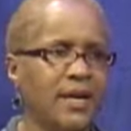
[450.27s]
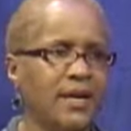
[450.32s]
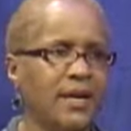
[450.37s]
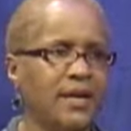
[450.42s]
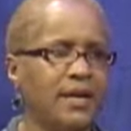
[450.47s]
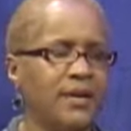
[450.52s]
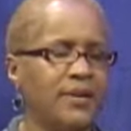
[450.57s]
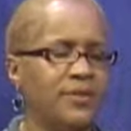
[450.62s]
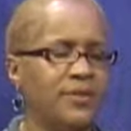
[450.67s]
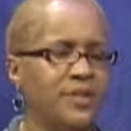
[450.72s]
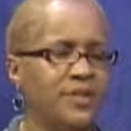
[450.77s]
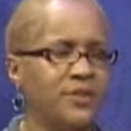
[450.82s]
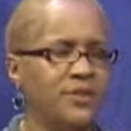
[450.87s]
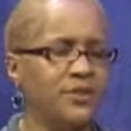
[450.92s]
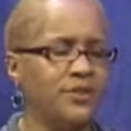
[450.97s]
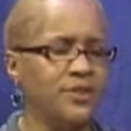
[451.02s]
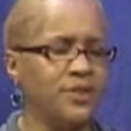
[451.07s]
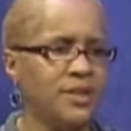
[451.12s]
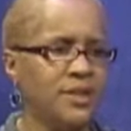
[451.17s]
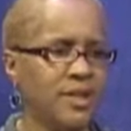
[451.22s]
than
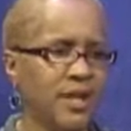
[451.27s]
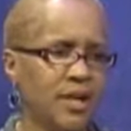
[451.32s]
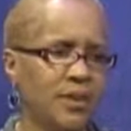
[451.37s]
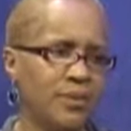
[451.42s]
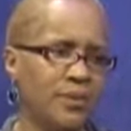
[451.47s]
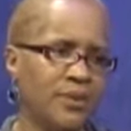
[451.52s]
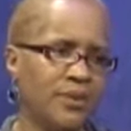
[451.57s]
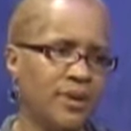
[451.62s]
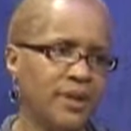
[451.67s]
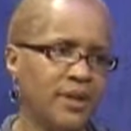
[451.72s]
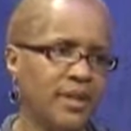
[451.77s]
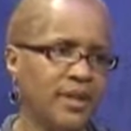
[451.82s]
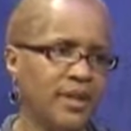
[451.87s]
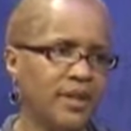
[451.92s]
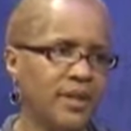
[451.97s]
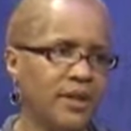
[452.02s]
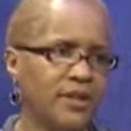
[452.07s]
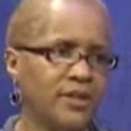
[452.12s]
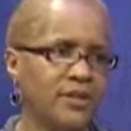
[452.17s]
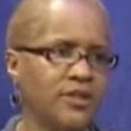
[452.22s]
Judy Hubble and
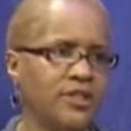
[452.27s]
Dr.